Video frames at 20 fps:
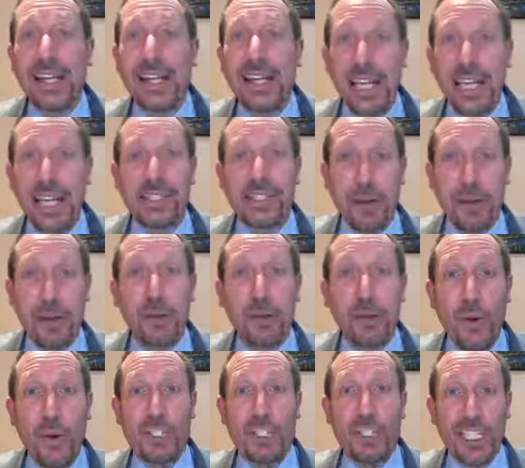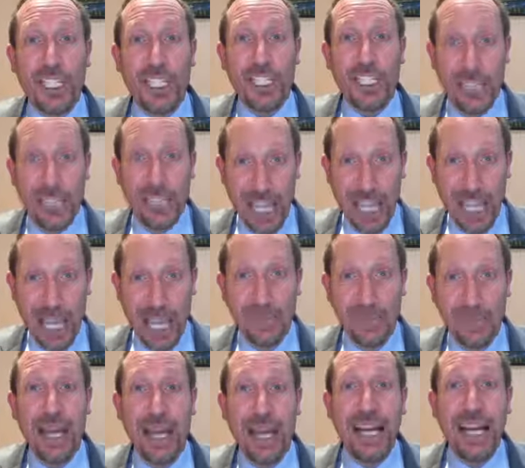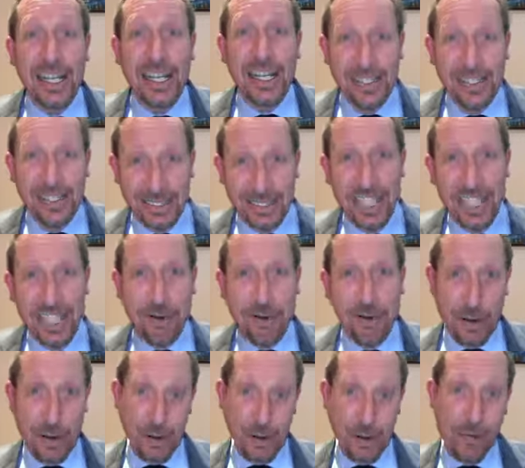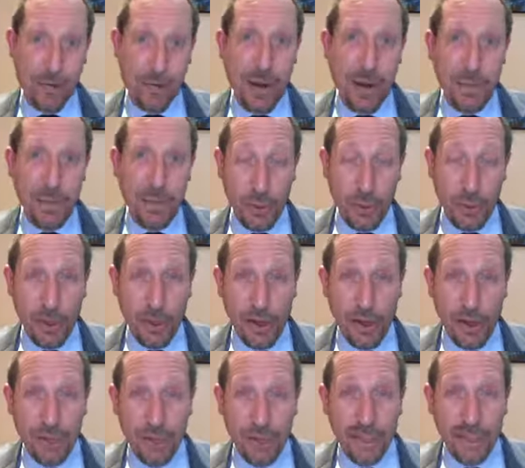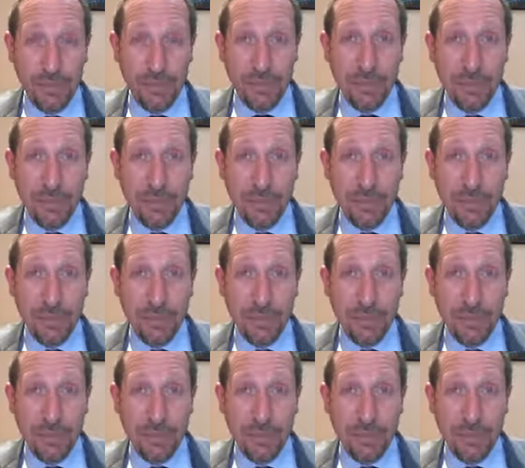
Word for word: that Israel wanted to keep secret from the world.